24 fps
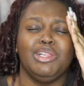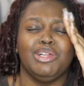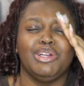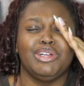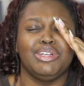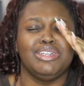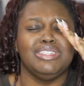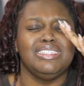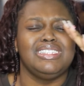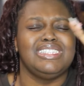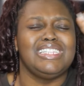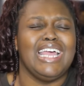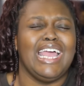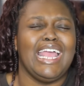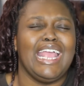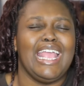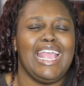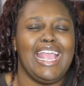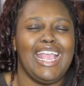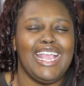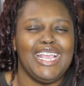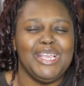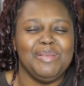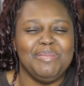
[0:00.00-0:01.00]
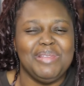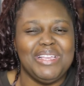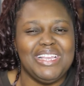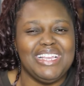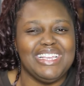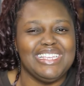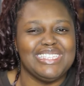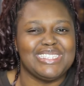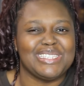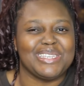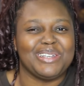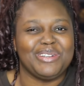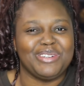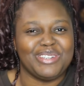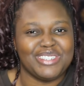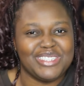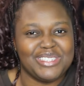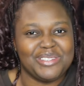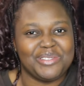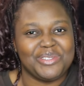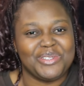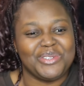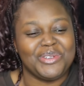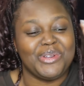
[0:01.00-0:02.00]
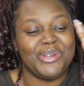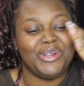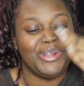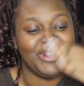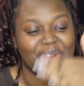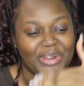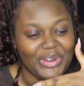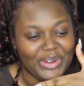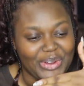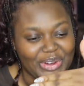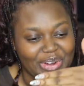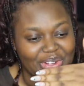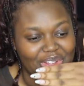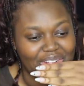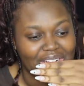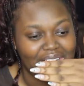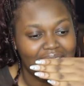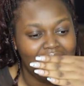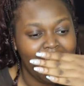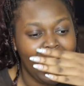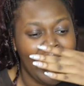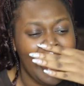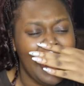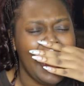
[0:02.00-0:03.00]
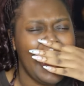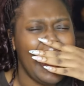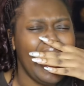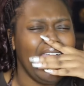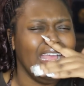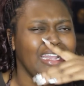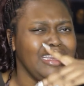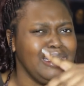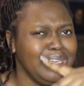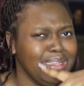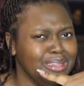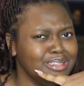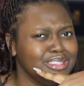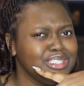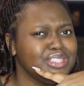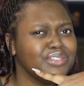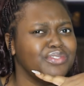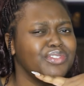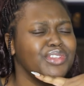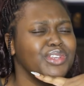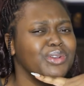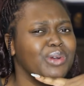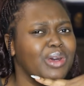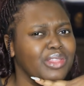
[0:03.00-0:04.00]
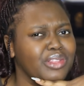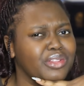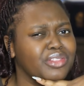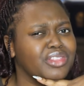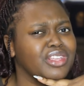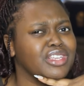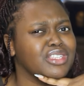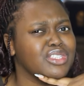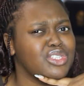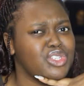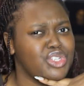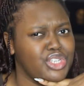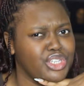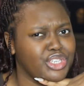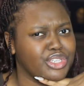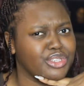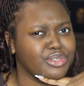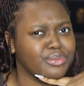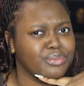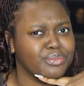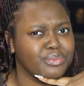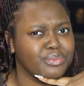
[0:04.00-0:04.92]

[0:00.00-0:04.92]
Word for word: learns that Amy is a Crystal girl, and he learns a few other things too.